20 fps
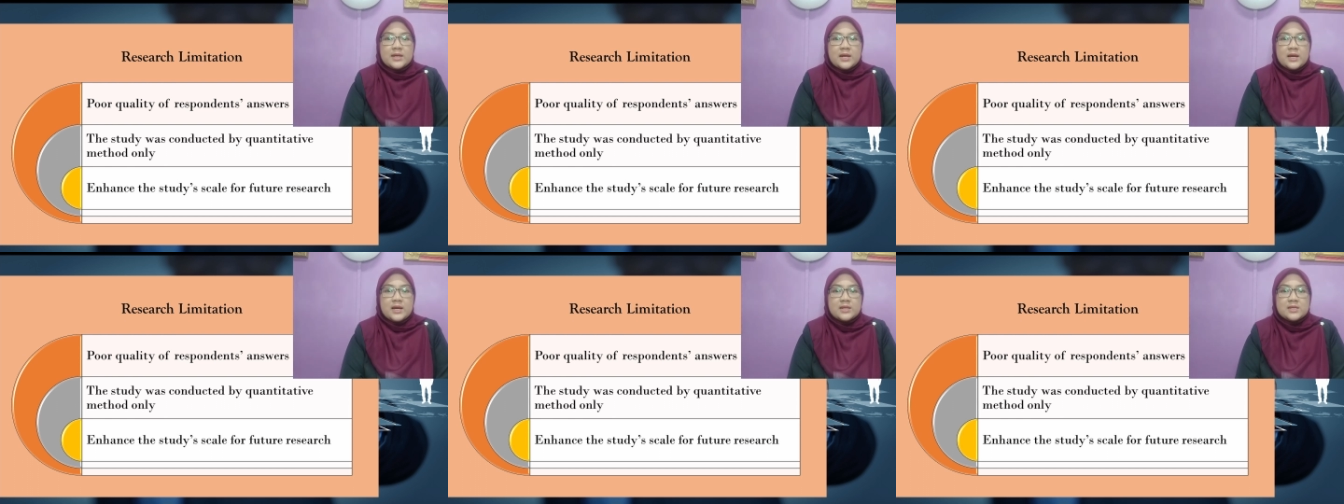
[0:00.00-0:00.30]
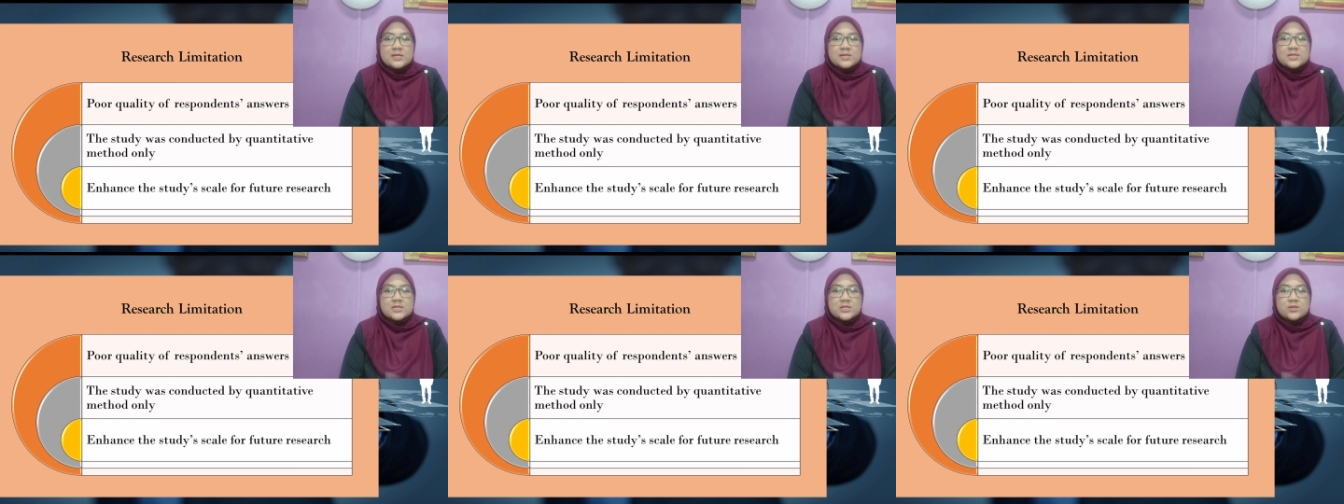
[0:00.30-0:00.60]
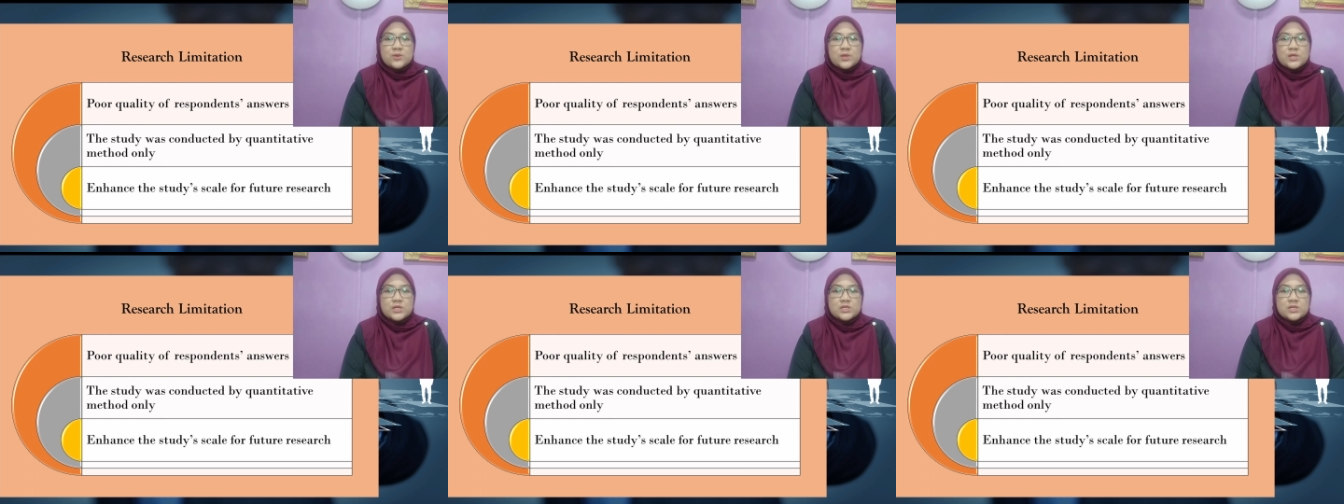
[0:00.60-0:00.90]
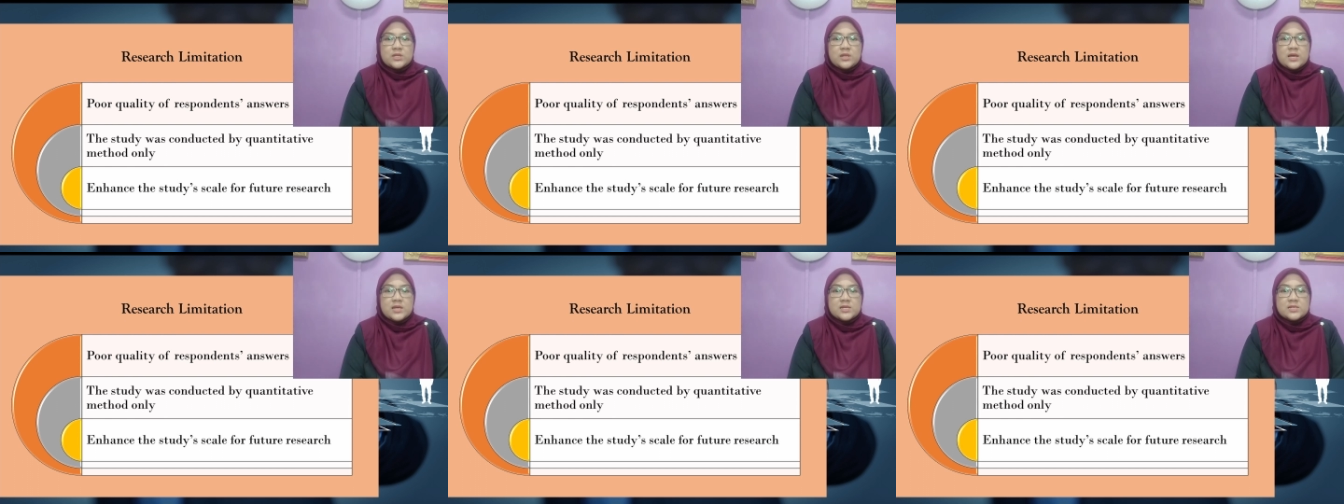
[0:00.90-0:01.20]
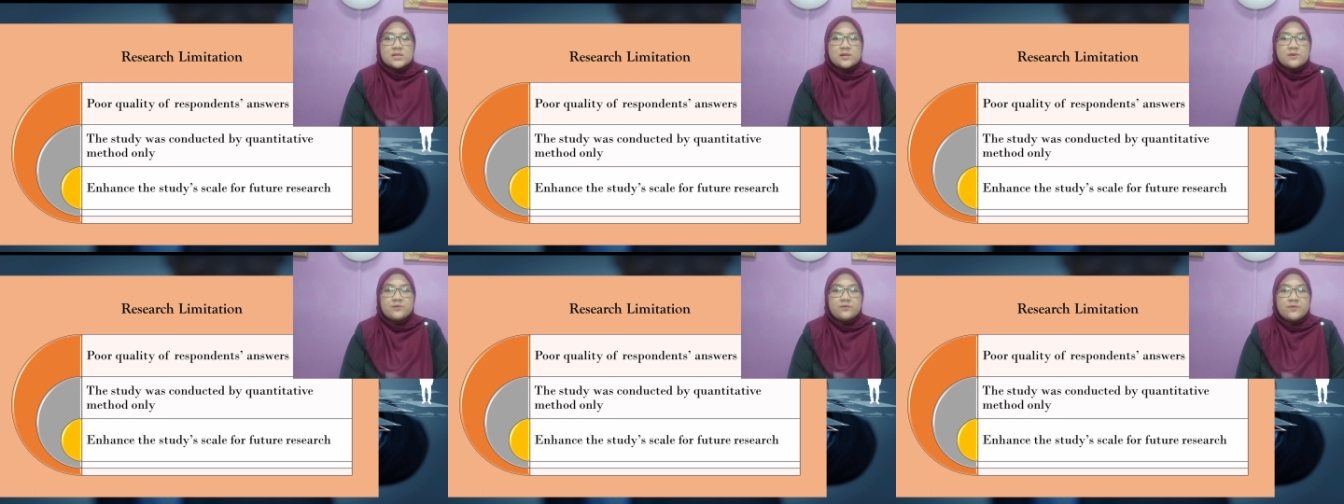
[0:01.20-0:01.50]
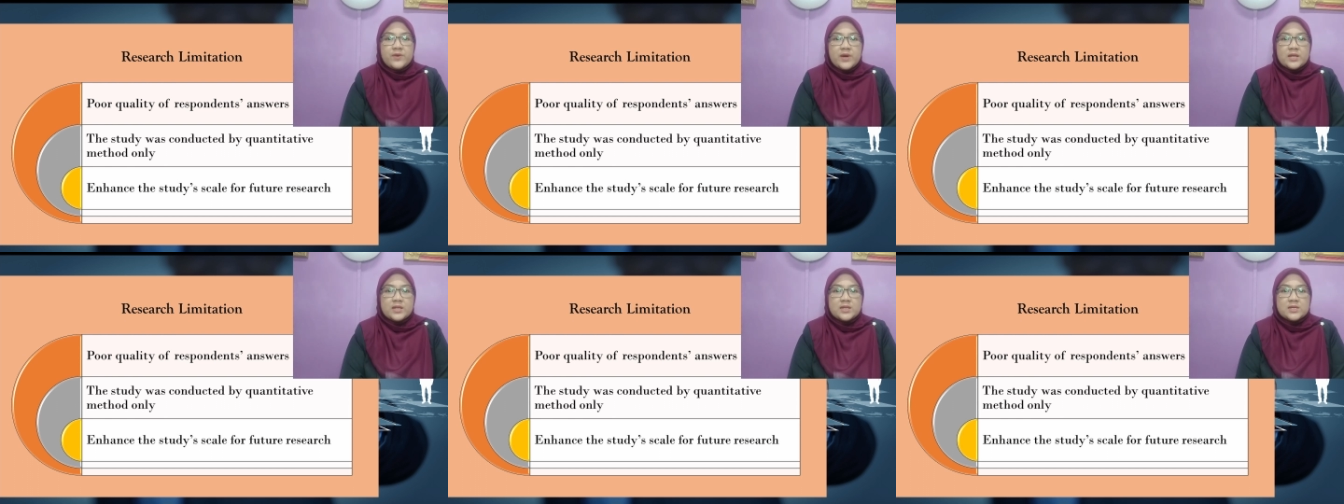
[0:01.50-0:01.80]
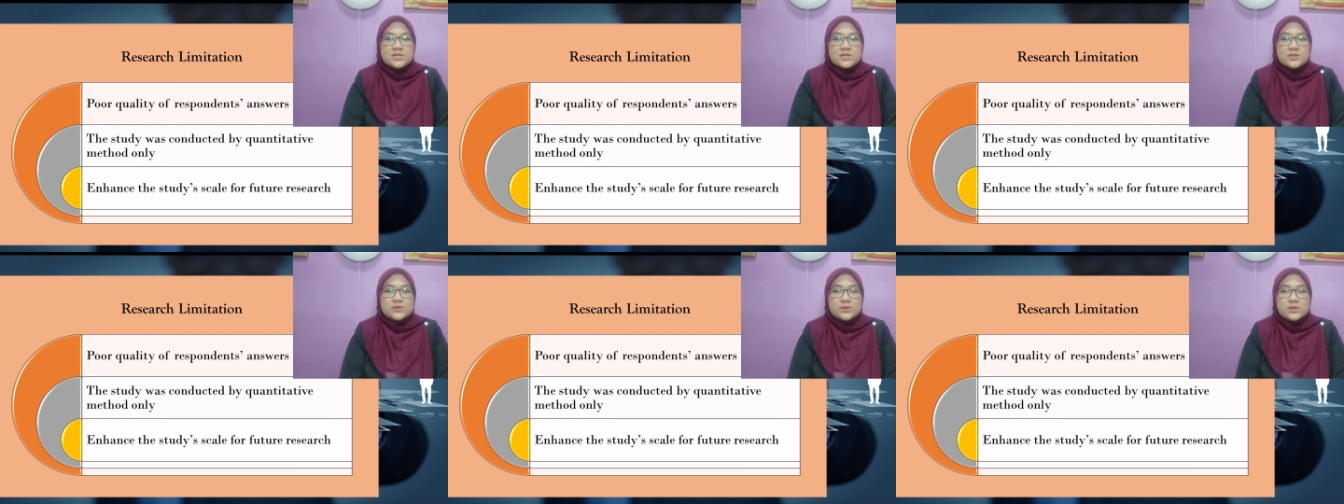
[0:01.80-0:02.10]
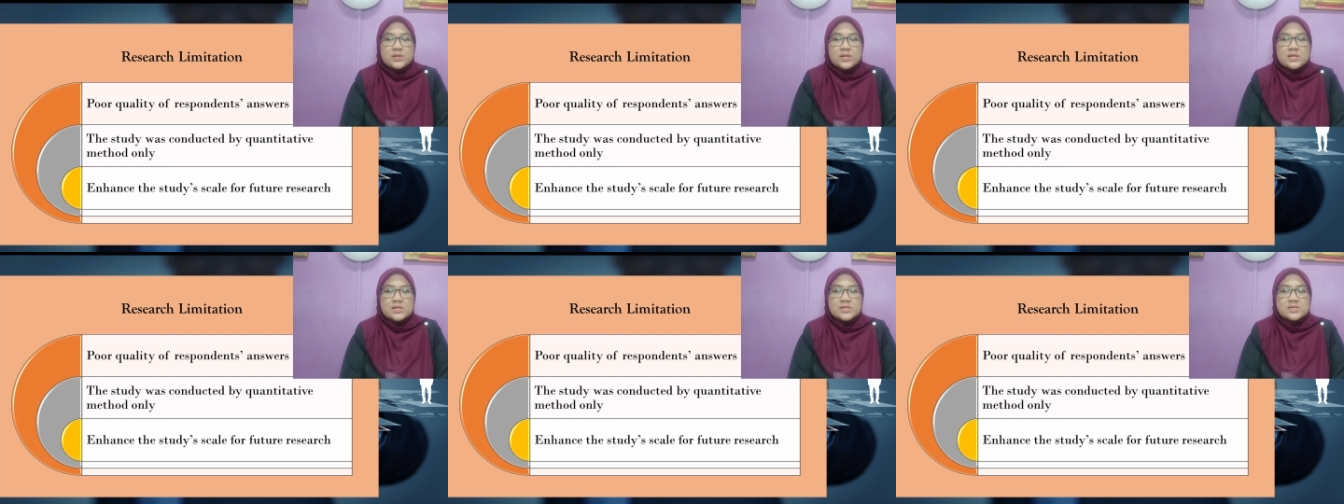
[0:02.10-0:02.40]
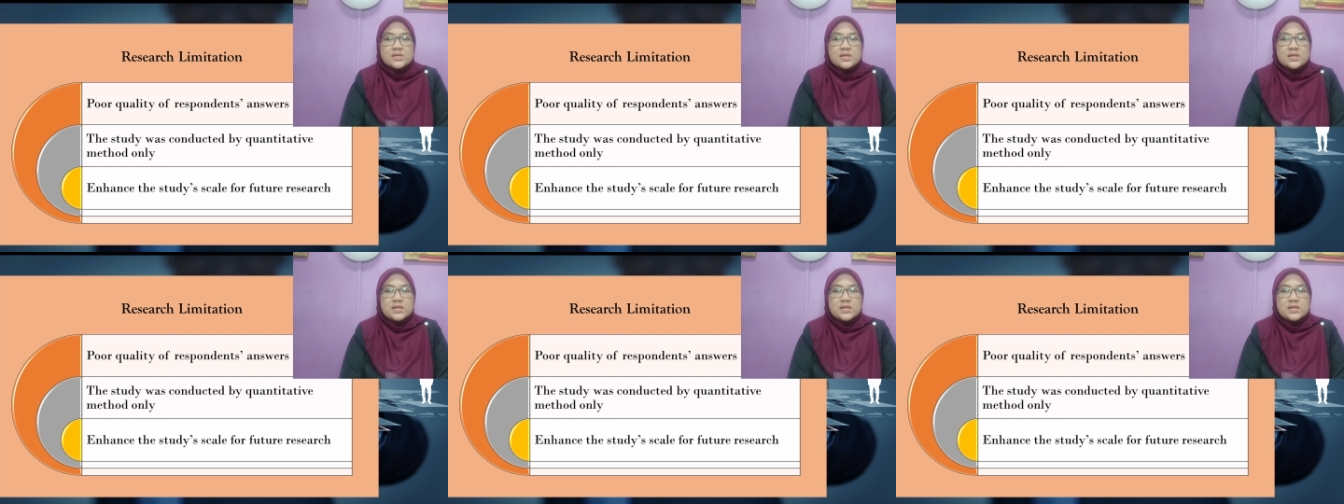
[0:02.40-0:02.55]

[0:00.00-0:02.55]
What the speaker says: current situation has affected the students